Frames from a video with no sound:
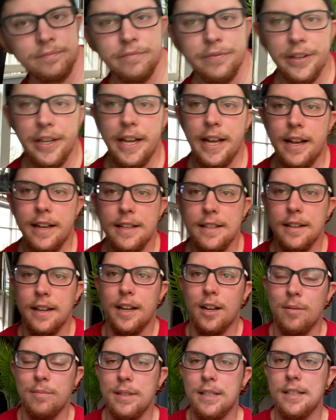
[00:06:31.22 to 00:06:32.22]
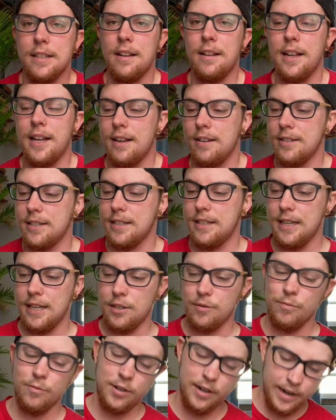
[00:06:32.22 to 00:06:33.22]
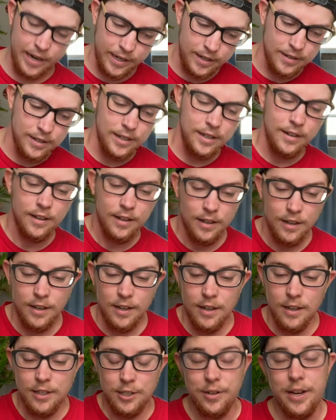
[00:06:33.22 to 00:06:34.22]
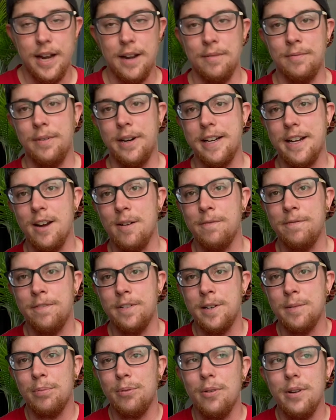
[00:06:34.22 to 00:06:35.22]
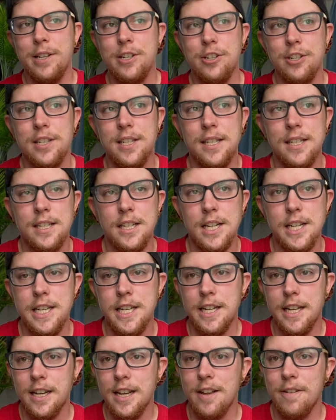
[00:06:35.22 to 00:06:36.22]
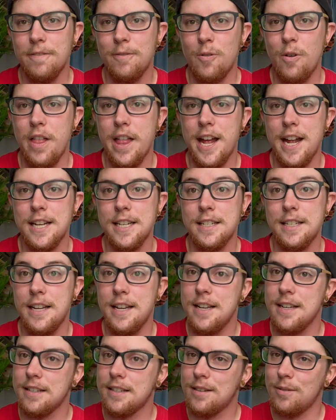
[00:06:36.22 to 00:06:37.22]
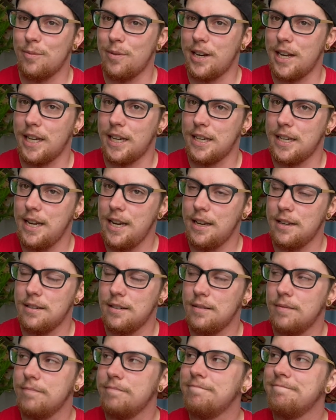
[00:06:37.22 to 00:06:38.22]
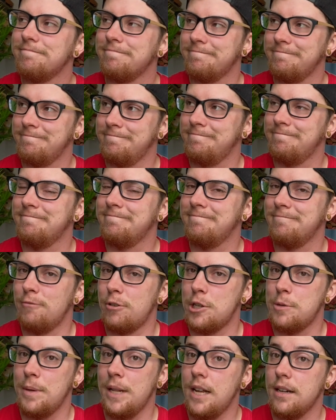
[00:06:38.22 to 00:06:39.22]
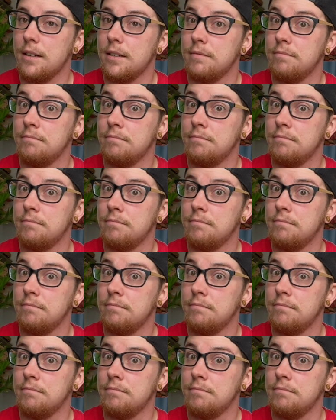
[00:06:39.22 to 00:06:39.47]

Yeah, he's gonna help me sell houses. That's right. So yeah, right now I'm fun employed just studying for that test when I can take it. Wish me luck.